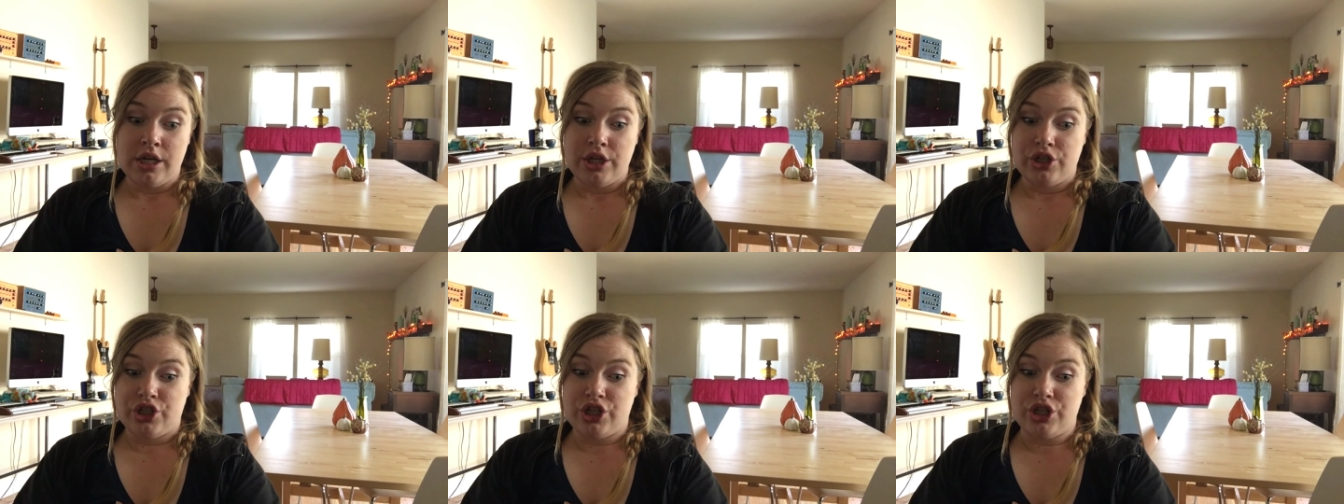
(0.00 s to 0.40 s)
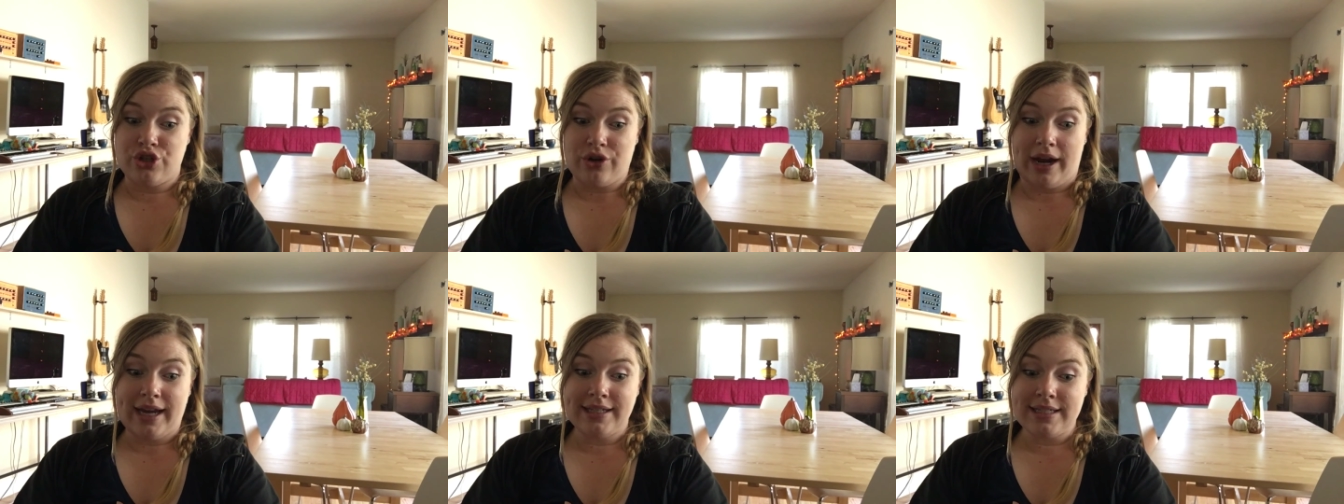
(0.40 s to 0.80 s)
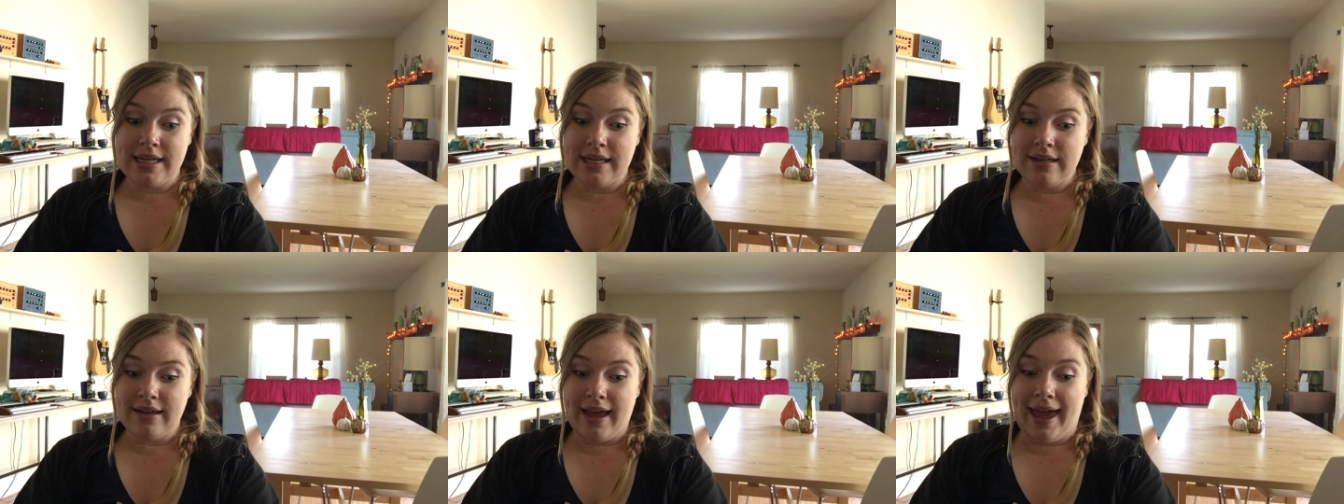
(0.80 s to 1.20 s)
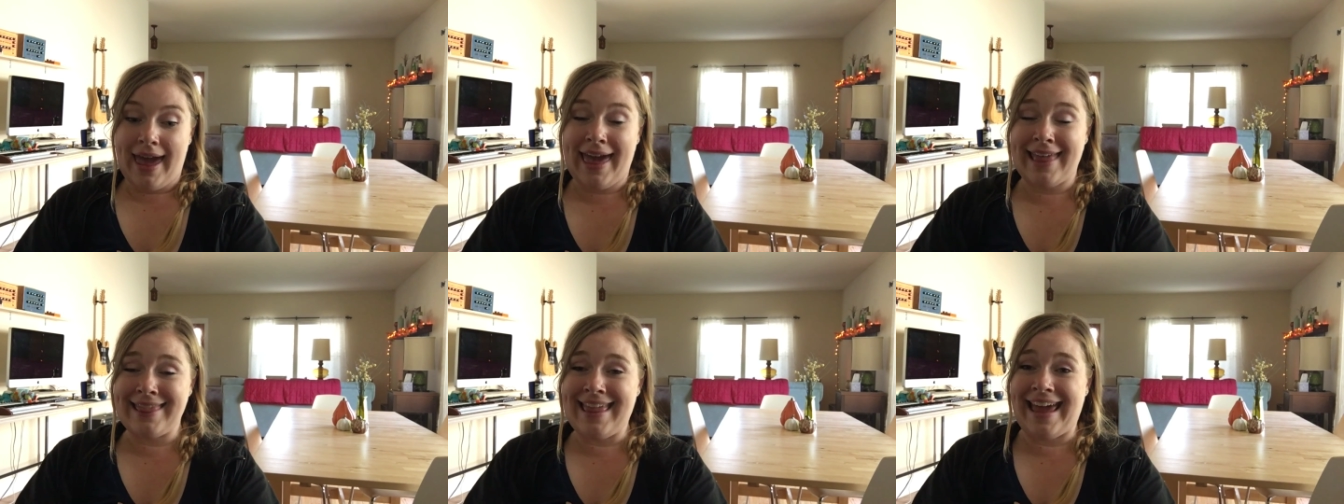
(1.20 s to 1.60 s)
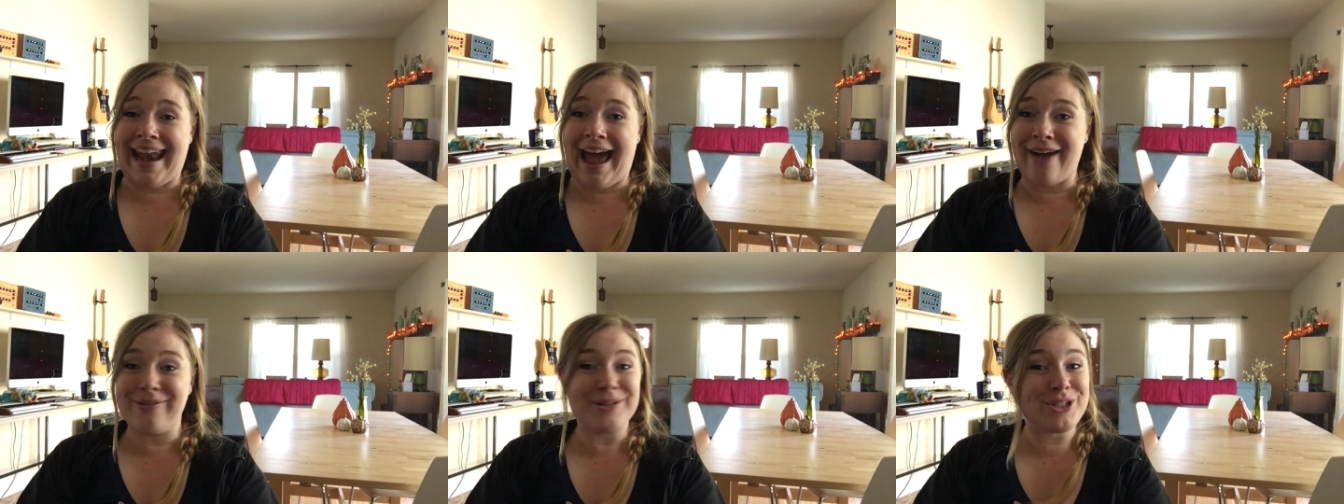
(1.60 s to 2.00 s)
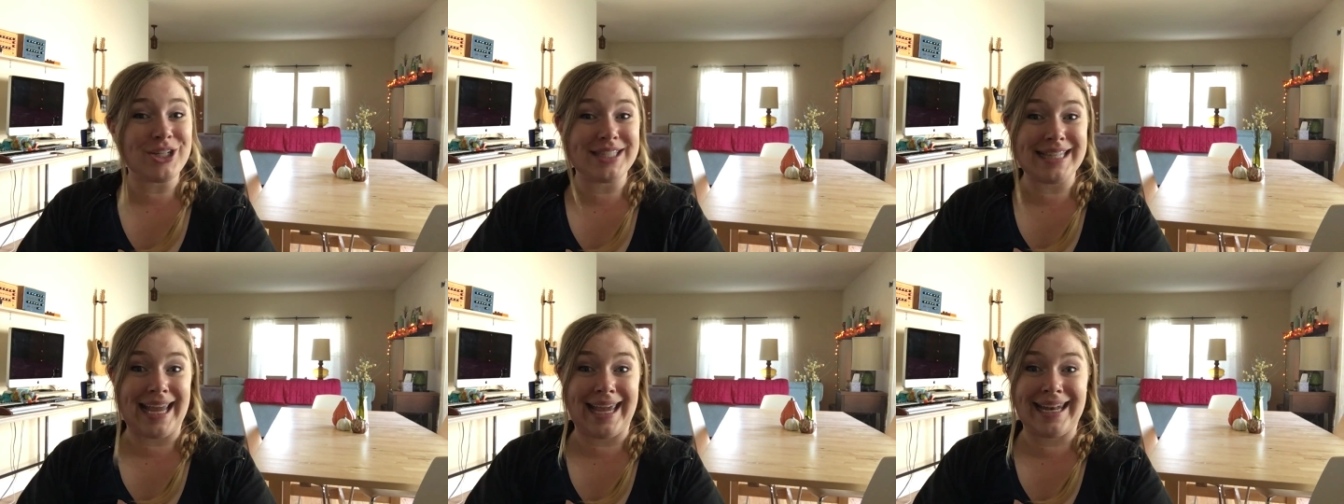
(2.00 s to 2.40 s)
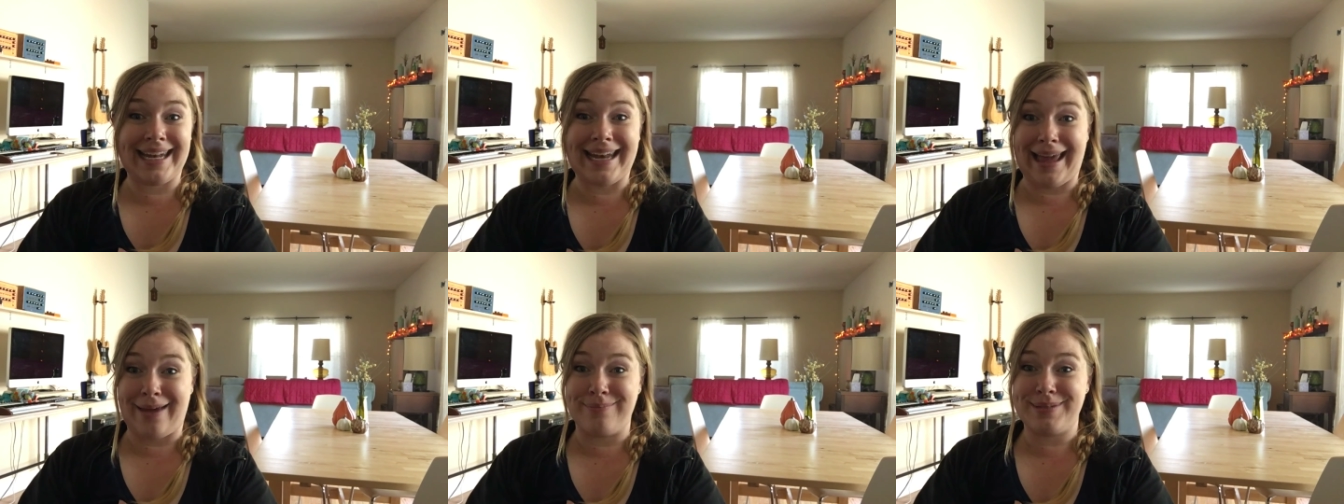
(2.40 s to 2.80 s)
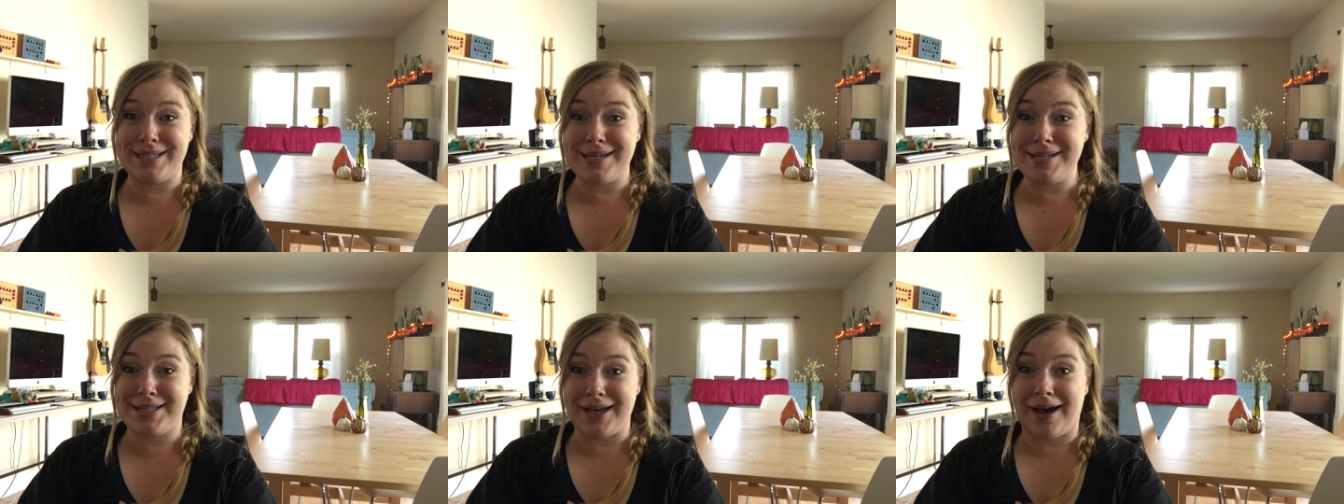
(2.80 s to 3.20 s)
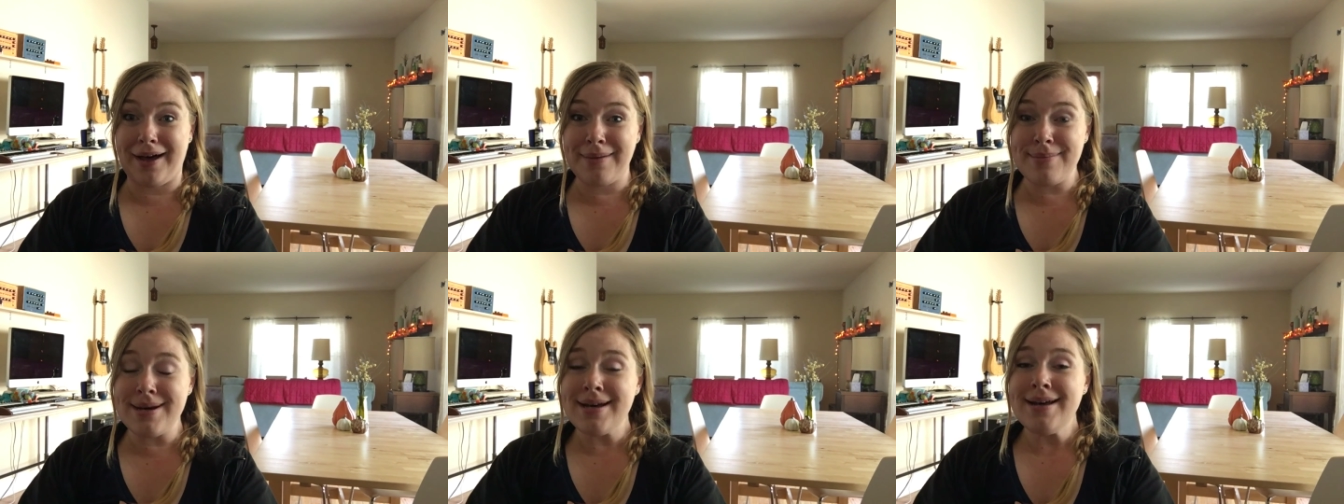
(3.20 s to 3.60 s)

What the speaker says: She drained it, and then I was just in an empty tub,